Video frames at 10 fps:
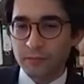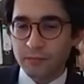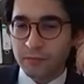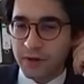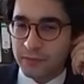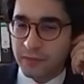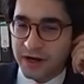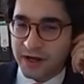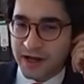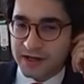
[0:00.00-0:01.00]

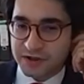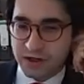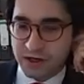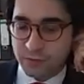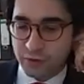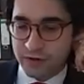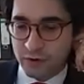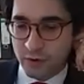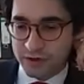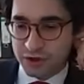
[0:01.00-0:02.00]
Might I ask a
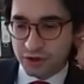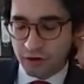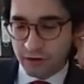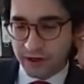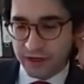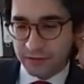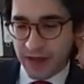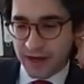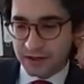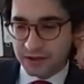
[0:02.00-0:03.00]
brief question harking
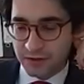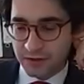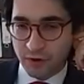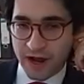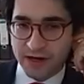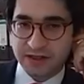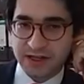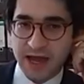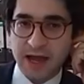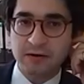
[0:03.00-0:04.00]
back to the
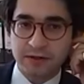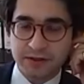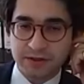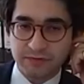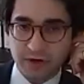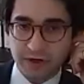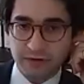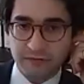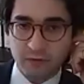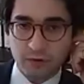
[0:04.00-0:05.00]
practicalities of
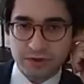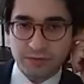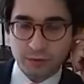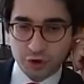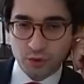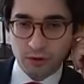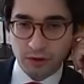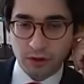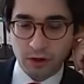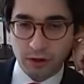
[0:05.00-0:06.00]
running force
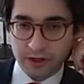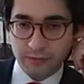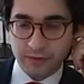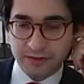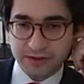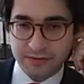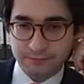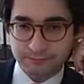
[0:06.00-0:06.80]
majeure arguments?